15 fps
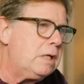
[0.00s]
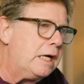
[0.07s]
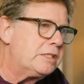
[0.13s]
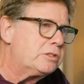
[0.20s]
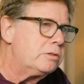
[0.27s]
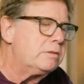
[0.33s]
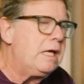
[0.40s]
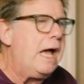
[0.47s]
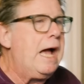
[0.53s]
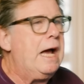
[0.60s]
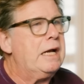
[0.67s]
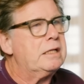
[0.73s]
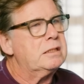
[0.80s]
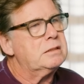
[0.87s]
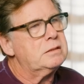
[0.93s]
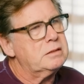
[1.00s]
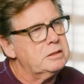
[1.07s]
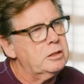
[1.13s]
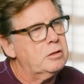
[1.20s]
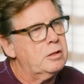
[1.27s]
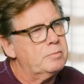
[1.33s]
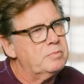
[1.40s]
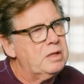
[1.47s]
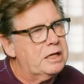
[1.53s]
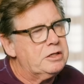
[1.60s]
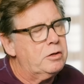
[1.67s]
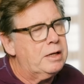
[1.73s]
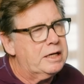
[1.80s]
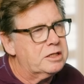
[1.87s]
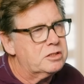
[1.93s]
I do that, and I
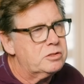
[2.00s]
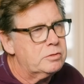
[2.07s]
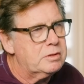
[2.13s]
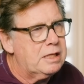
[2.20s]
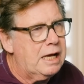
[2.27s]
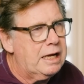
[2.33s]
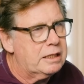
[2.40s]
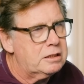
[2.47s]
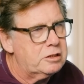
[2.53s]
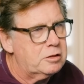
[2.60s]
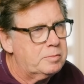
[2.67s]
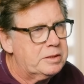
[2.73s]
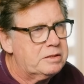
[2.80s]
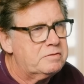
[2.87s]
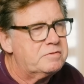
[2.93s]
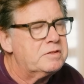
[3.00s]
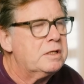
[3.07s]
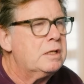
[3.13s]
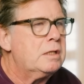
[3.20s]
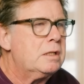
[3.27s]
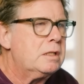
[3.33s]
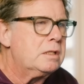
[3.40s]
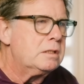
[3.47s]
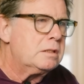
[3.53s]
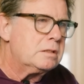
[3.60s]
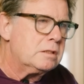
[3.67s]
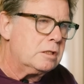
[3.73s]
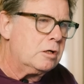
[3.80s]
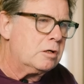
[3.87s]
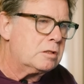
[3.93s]
know how to do that. A little bit of
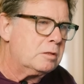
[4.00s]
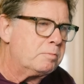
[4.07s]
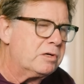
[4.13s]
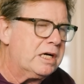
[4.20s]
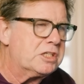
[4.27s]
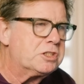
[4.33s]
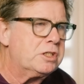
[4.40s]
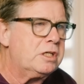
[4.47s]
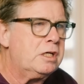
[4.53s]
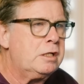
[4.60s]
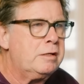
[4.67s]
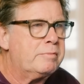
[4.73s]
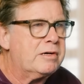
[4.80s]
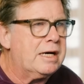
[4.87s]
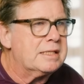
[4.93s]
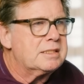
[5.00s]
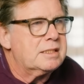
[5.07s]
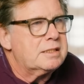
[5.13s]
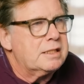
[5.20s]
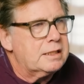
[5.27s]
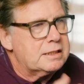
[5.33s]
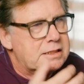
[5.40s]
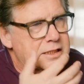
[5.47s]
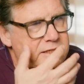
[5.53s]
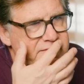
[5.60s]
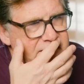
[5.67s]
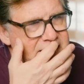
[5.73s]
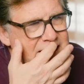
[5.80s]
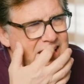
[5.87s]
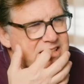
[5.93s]
compression and processing and stuff
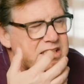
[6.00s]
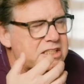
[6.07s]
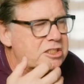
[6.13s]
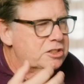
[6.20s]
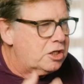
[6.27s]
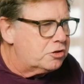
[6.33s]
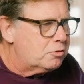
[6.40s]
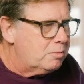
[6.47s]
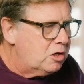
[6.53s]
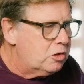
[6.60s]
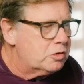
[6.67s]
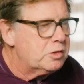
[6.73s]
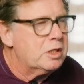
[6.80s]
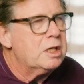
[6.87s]
like that. Then another mode